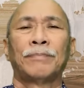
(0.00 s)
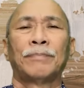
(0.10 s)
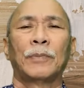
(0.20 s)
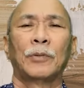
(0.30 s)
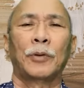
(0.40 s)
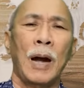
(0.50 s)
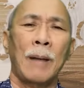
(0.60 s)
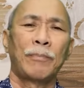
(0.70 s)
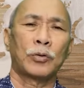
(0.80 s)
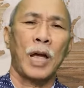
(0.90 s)
We have
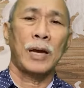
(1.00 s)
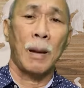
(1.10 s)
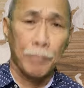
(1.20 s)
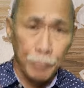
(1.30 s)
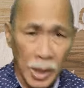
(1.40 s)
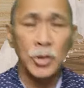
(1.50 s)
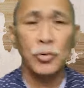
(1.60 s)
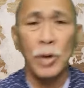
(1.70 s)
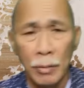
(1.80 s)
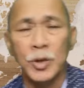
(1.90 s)
to take a
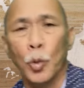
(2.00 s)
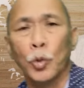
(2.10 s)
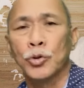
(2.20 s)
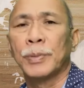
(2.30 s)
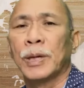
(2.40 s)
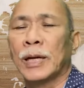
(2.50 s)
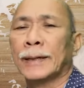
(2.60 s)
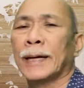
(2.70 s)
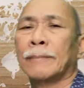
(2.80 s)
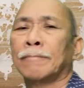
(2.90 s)
personal
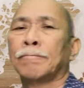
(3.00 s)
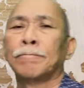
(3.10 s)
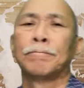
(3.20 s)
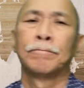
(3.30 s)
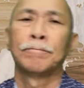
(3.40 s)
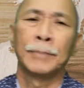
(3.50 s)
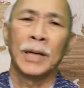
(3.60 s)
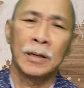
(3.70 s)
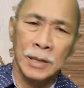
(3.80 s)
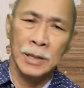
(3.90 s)
responsibility
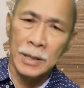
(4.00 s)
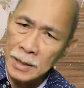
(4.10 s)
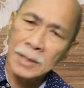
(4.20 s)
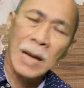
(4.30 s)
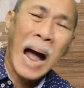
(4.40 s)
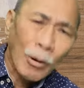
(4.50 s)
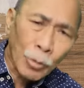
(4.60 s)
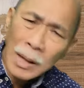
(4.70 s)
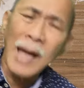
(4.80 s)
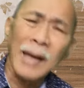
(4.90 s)
because this is our
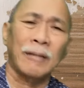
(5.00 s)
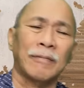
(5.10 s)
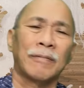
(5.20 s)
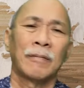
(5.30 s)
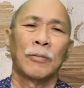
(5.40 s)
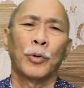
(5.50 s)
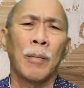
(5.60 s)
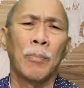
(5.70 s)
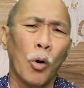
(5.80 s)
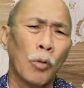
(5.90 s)
life we
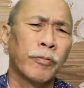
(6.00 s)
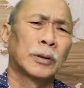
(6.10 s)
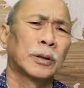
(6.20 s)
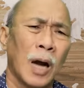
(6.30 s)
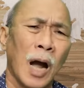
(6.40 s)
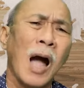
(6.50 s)
have offered to God.